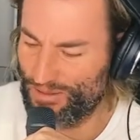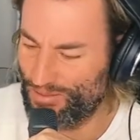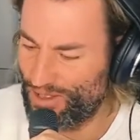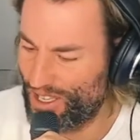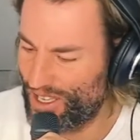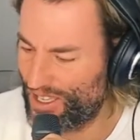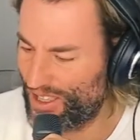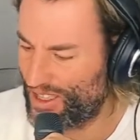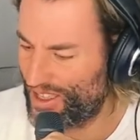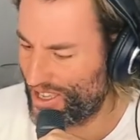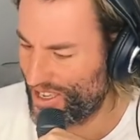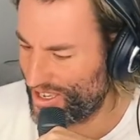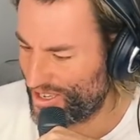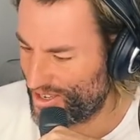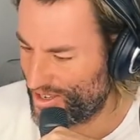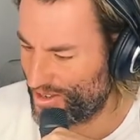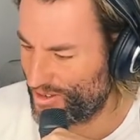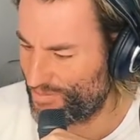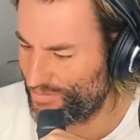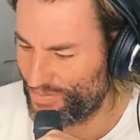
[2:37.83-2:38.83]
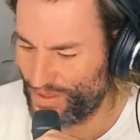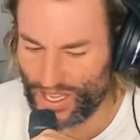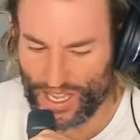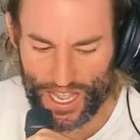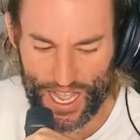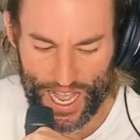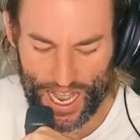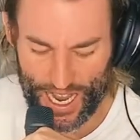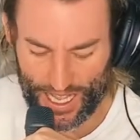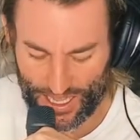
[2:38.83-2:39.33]
I'm like, thank you.
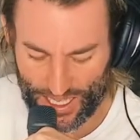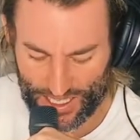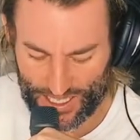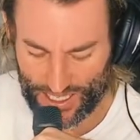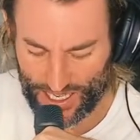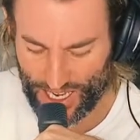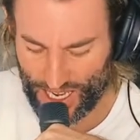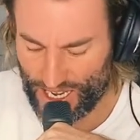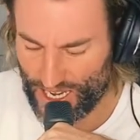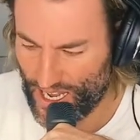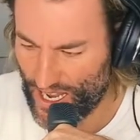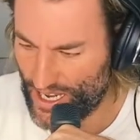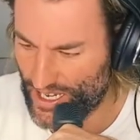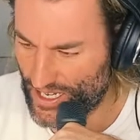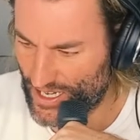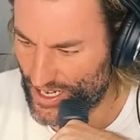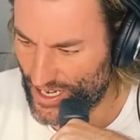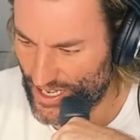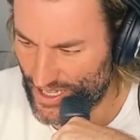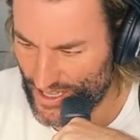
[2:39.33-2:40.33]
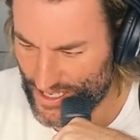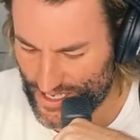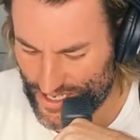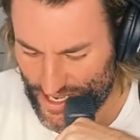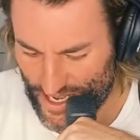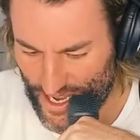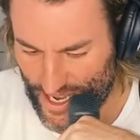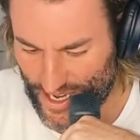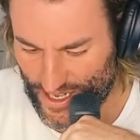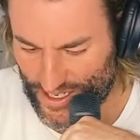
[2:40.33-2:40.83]
Let's get another
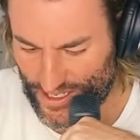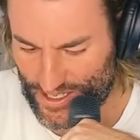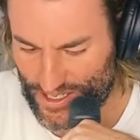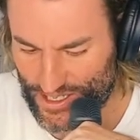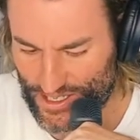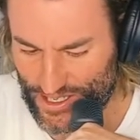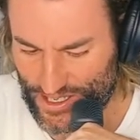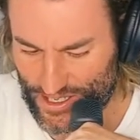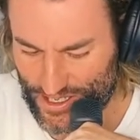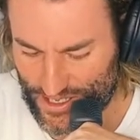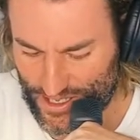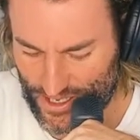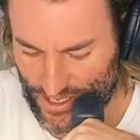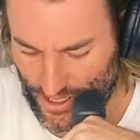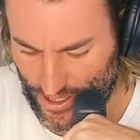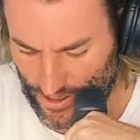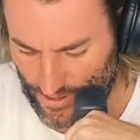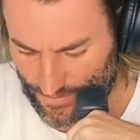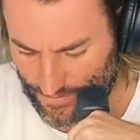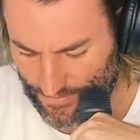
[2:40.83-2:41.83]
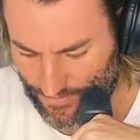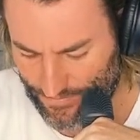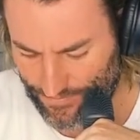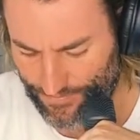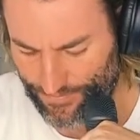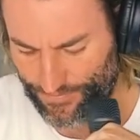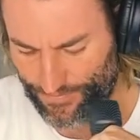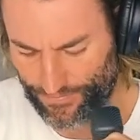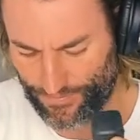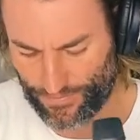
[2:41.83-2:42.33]
text.
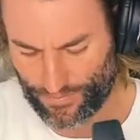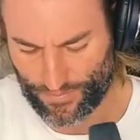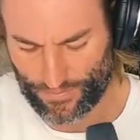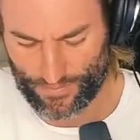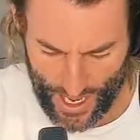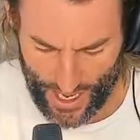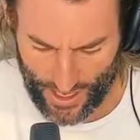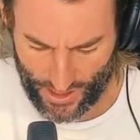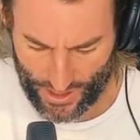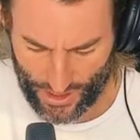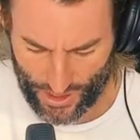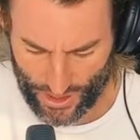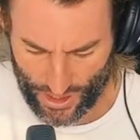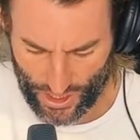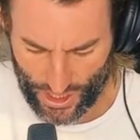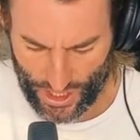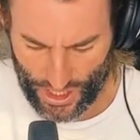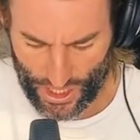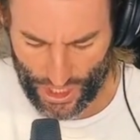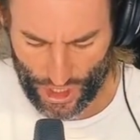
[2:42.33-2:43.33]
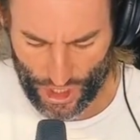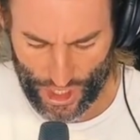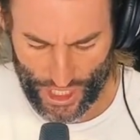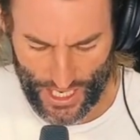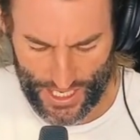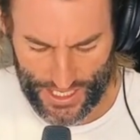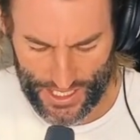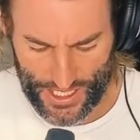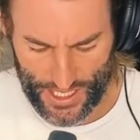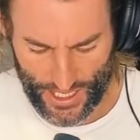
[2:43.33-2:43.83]
Hi, Ash.
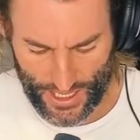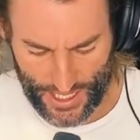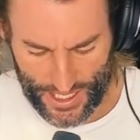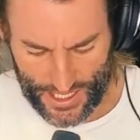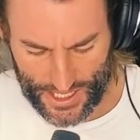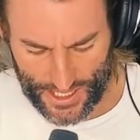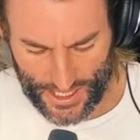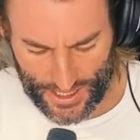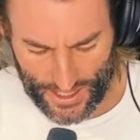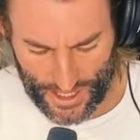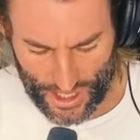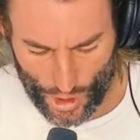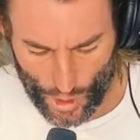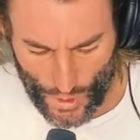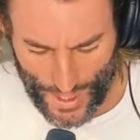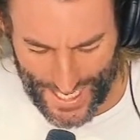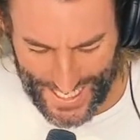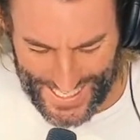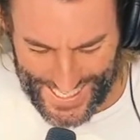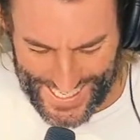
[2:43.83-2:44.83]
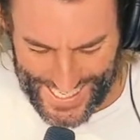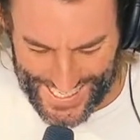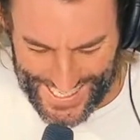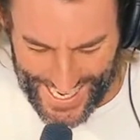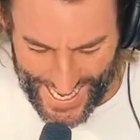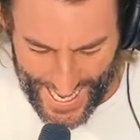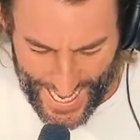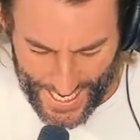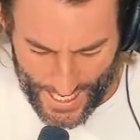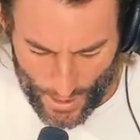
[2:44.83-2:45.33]
Just listen to It
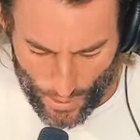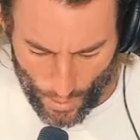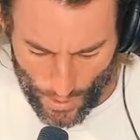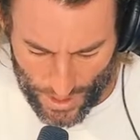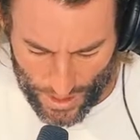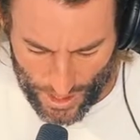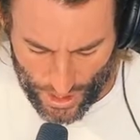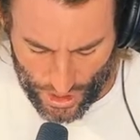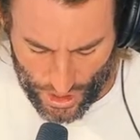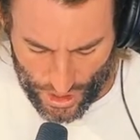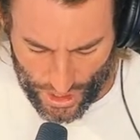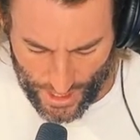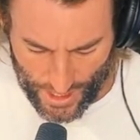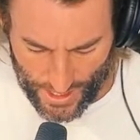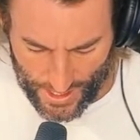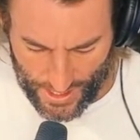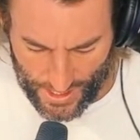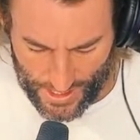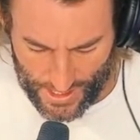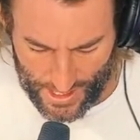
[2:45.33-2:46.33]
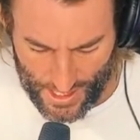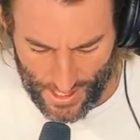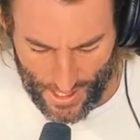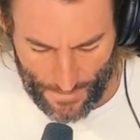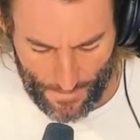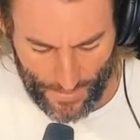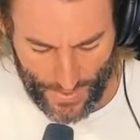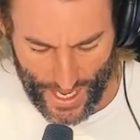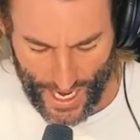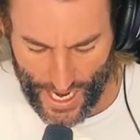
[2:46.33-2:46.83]
Started With the Cheese,
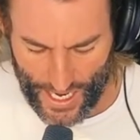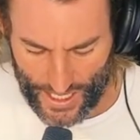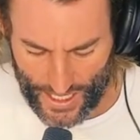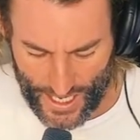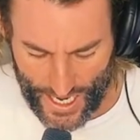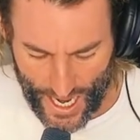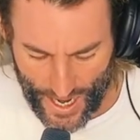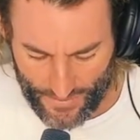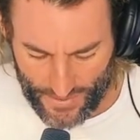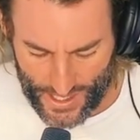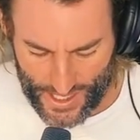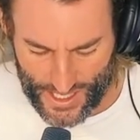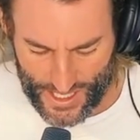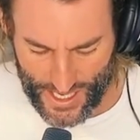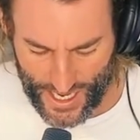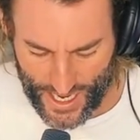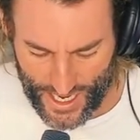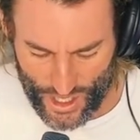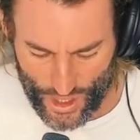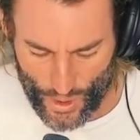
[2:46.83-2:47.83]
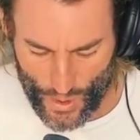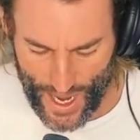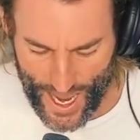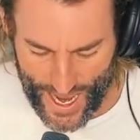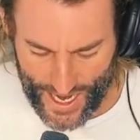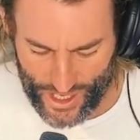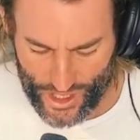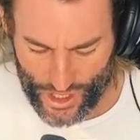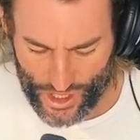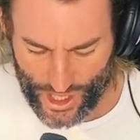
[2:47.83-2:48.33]
and I have to say, you
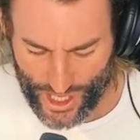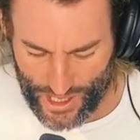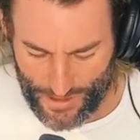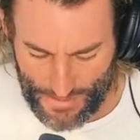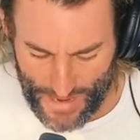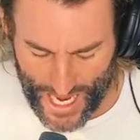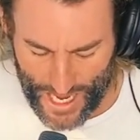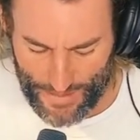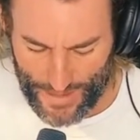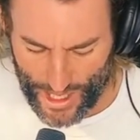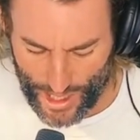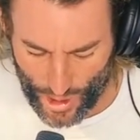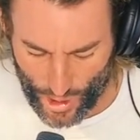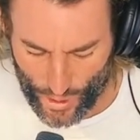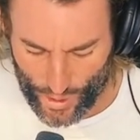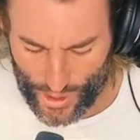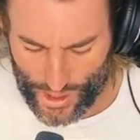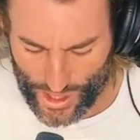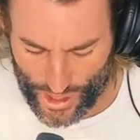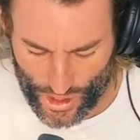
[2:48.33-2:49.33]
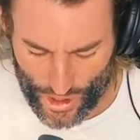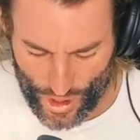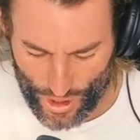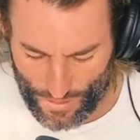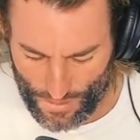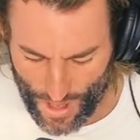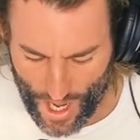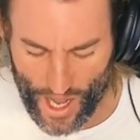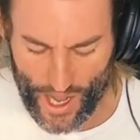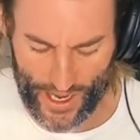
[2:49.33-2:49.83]
actually may be losing
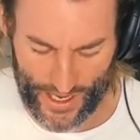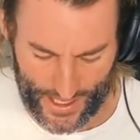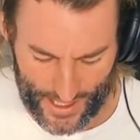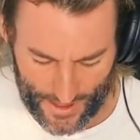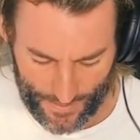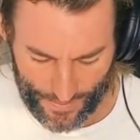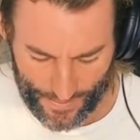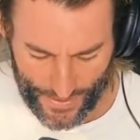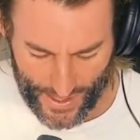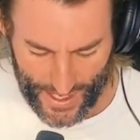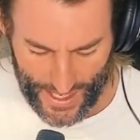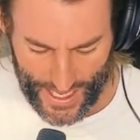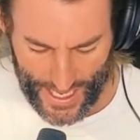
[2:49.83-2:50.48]
your mind.